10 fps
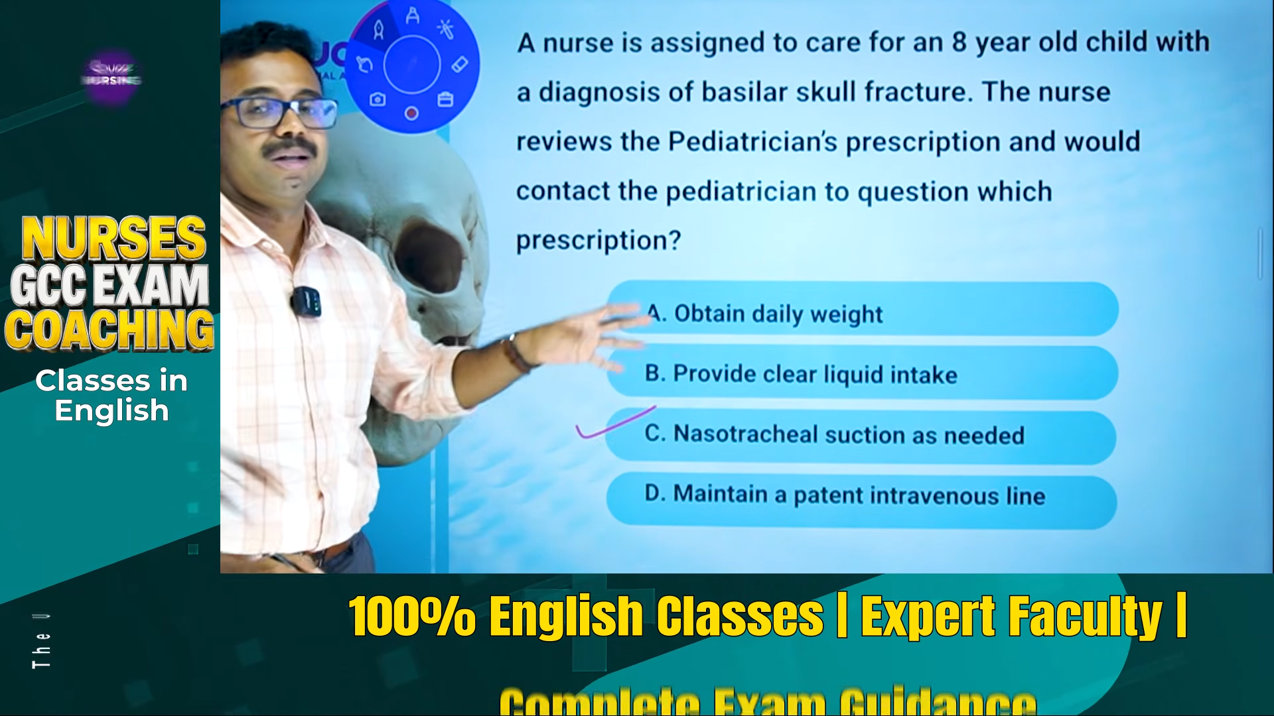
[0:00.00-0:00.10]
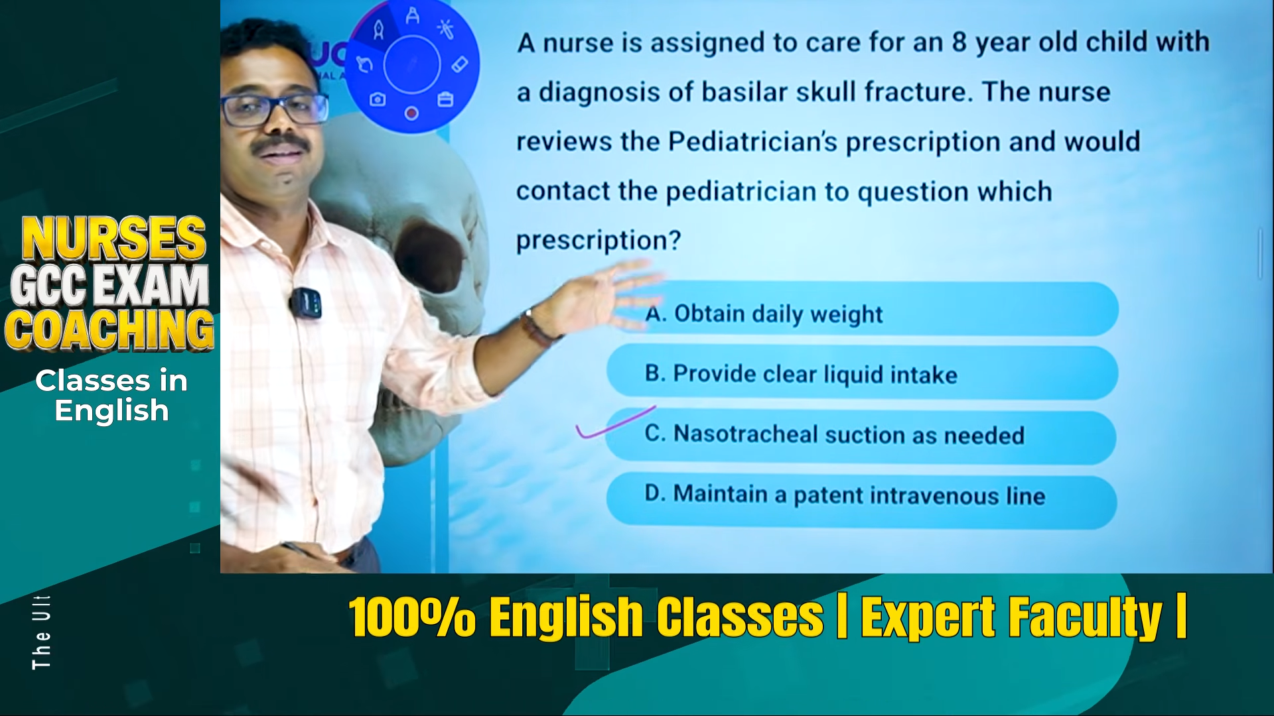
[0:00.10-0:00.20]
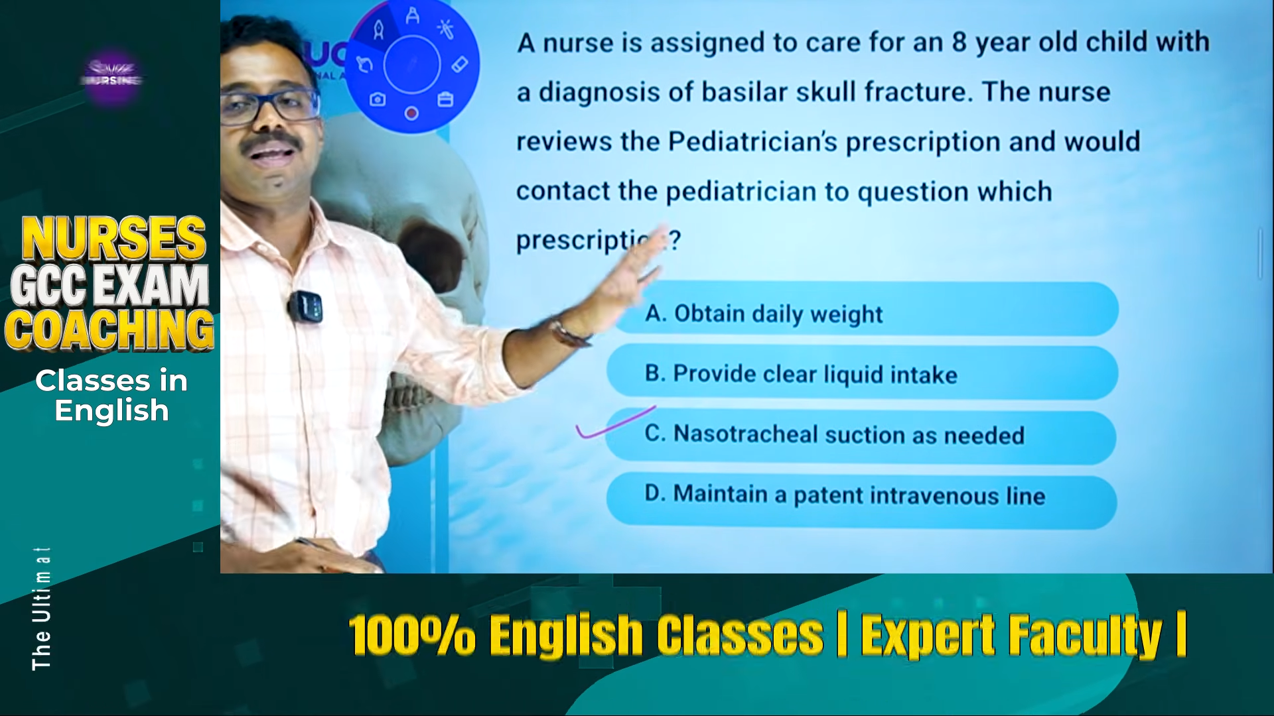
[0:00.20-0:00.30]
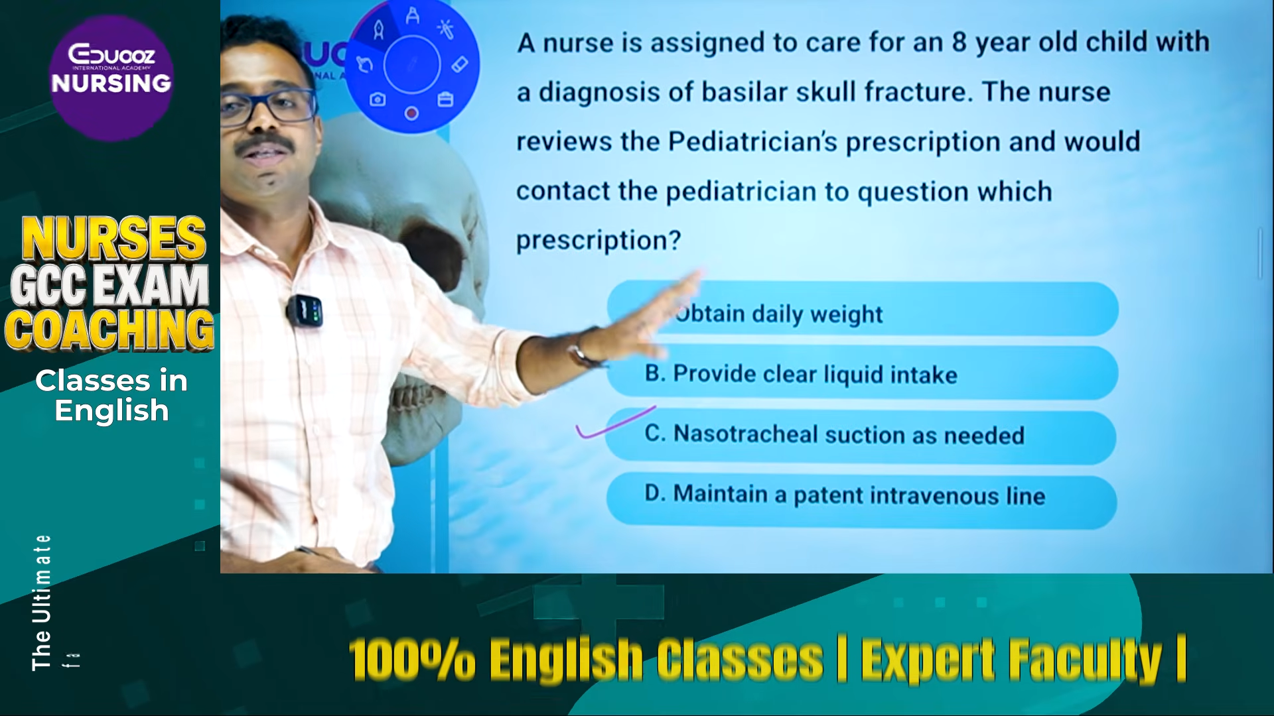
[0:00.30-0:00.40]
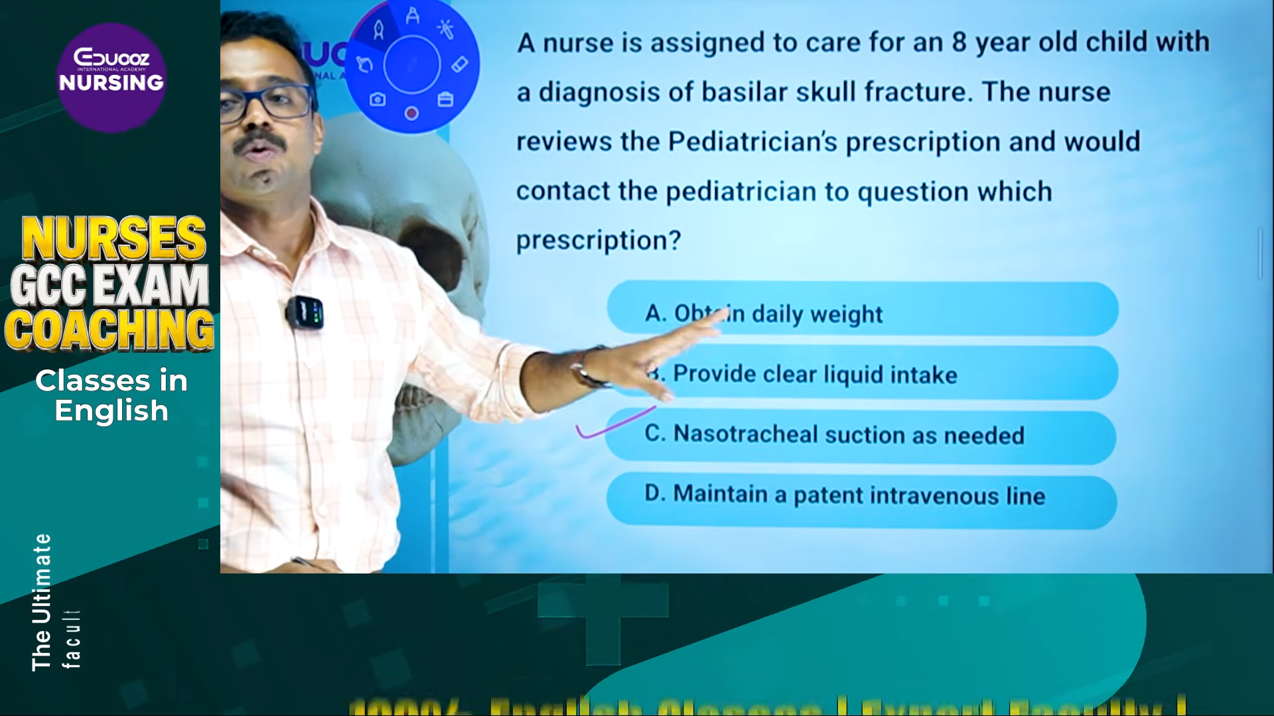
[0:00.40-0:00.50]

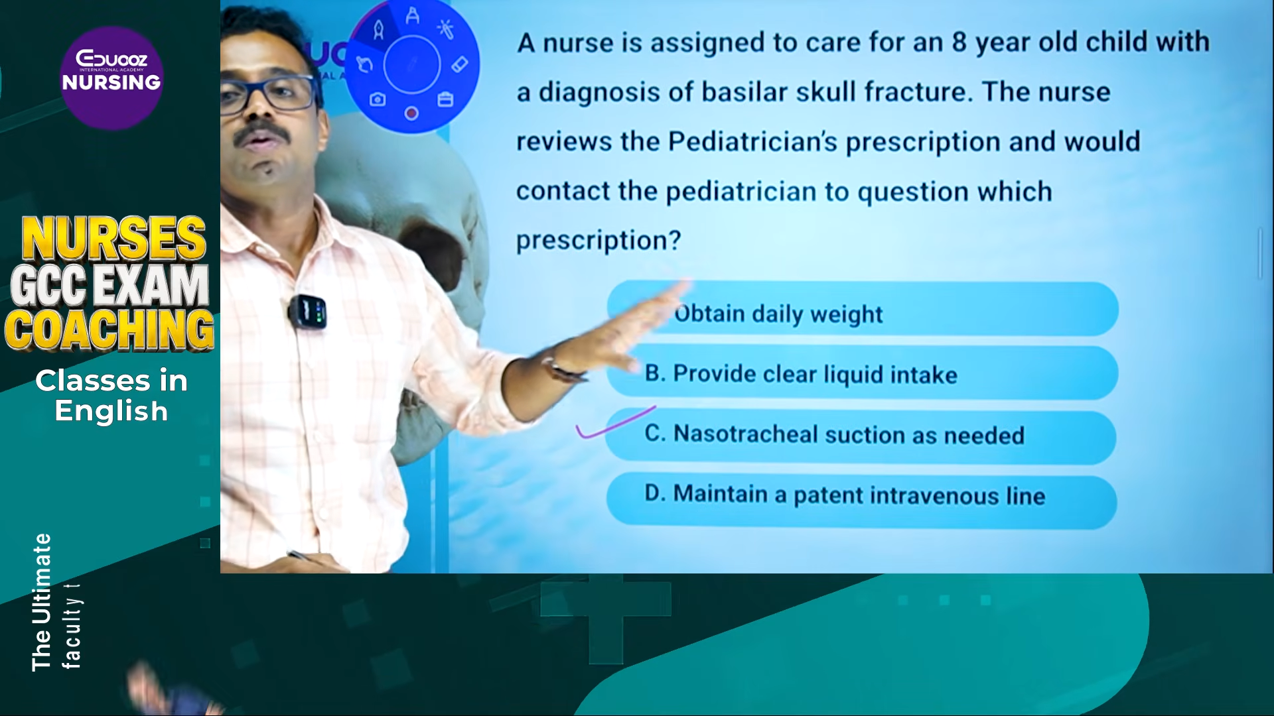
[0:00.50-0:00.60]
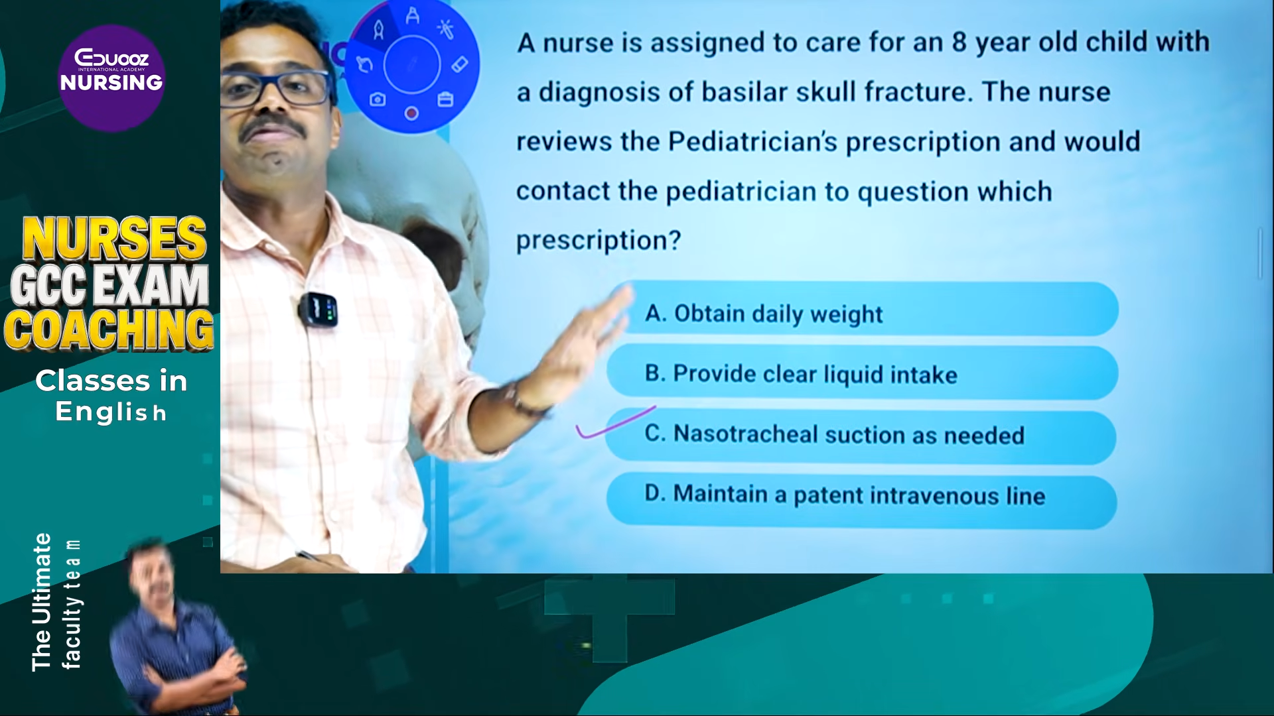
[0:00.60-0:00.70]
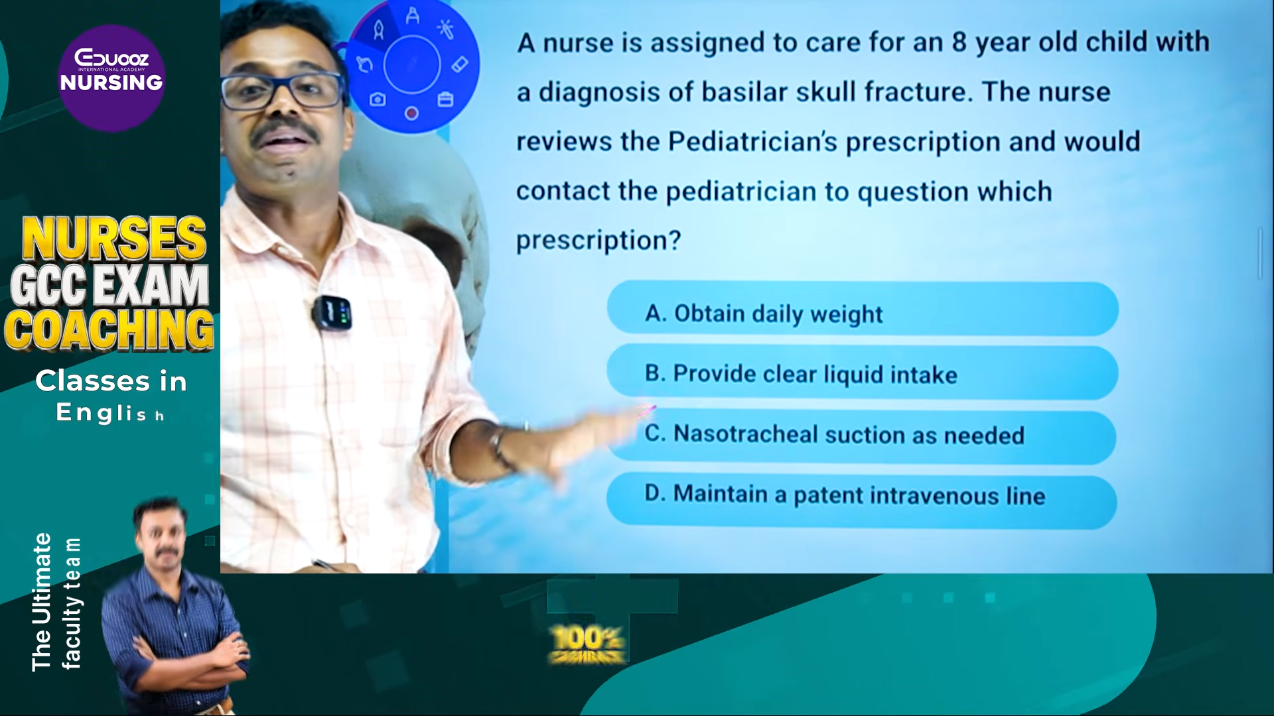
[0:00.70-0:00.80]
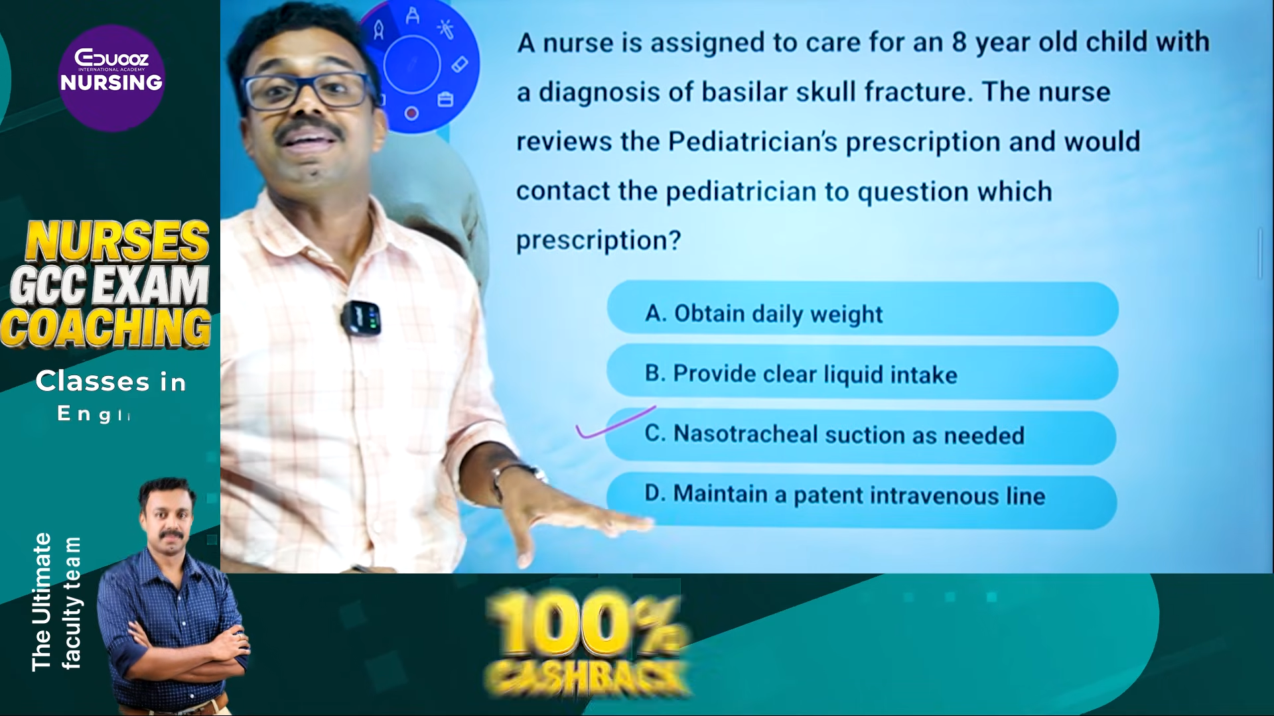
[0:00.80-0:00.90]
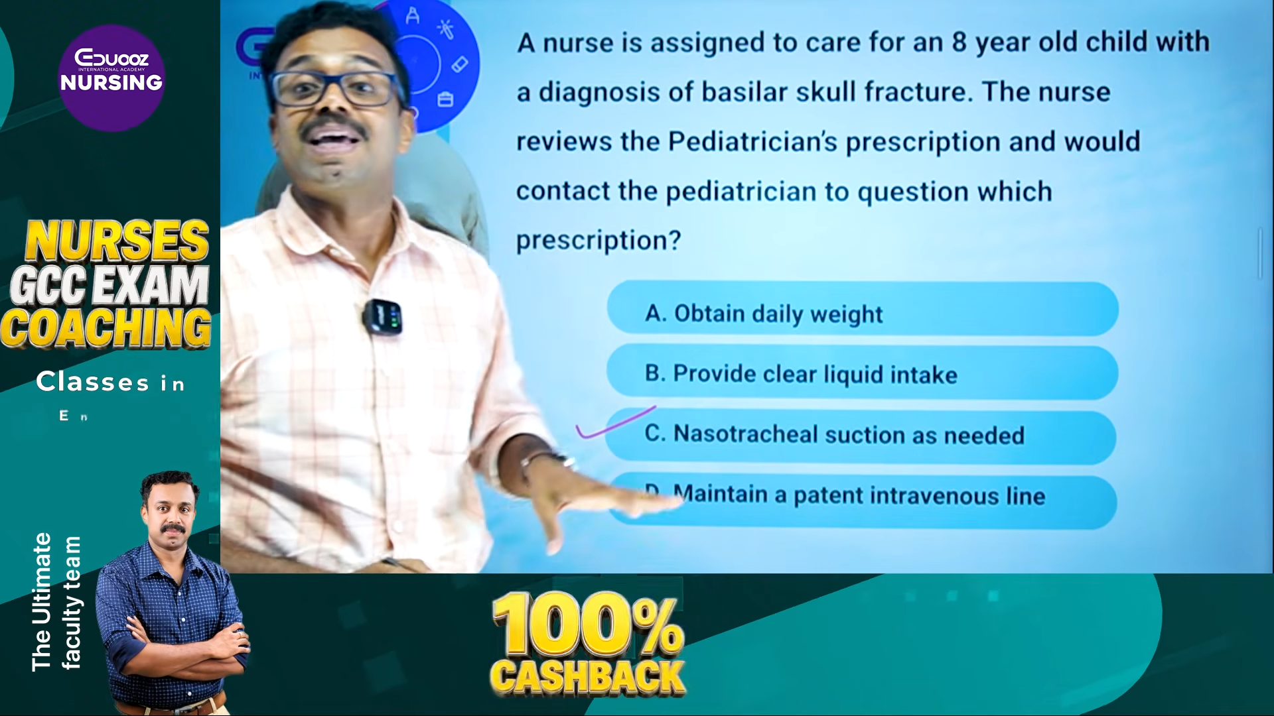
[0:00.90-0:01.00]

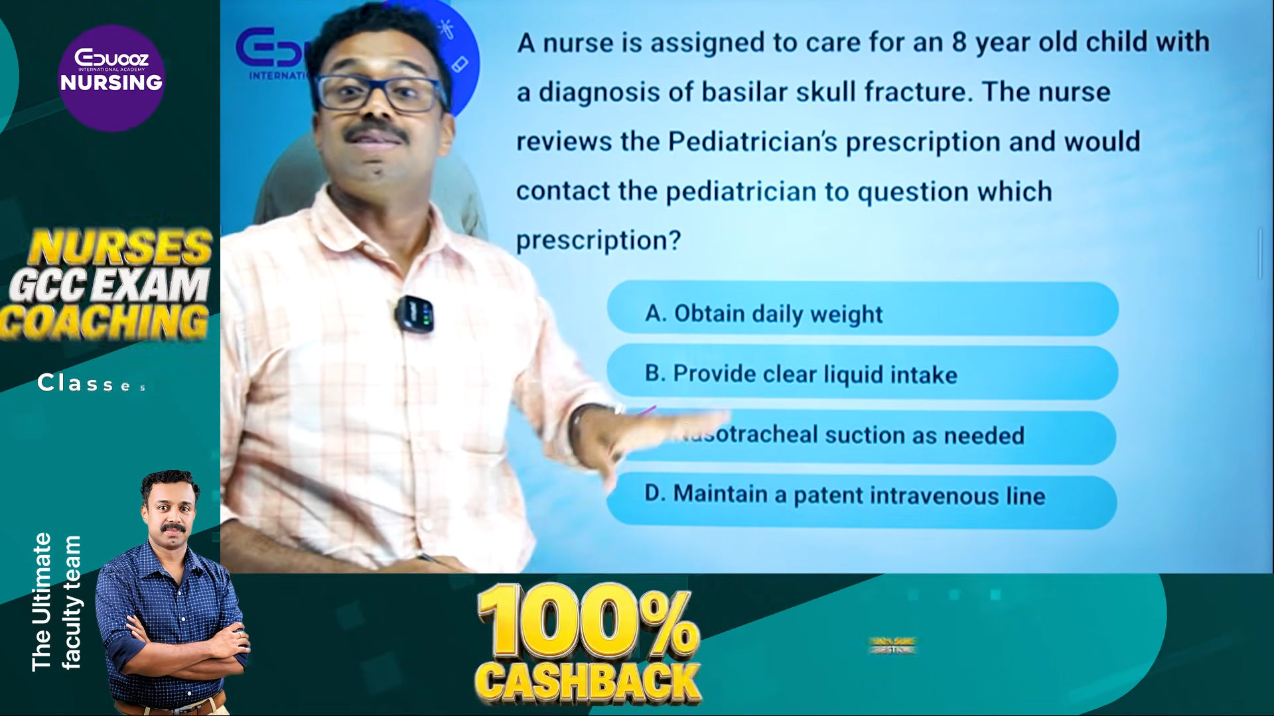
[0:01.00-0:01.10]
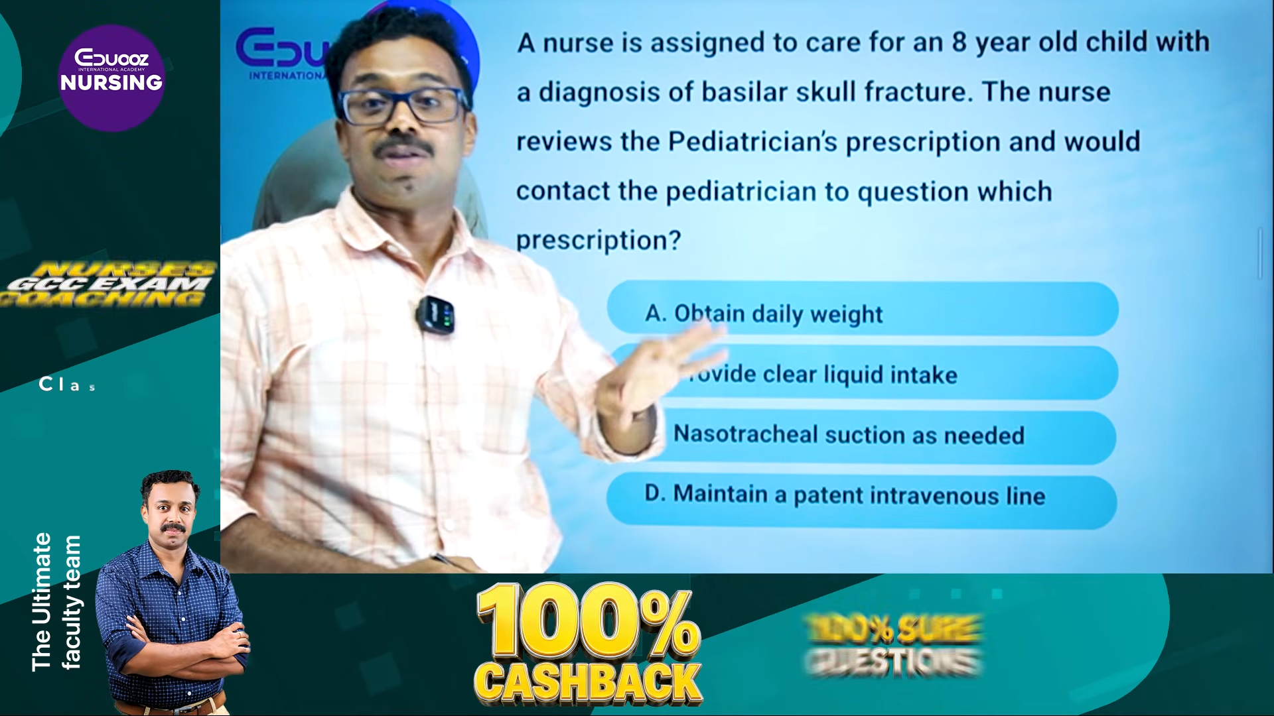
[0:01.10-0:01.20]
nasotracheal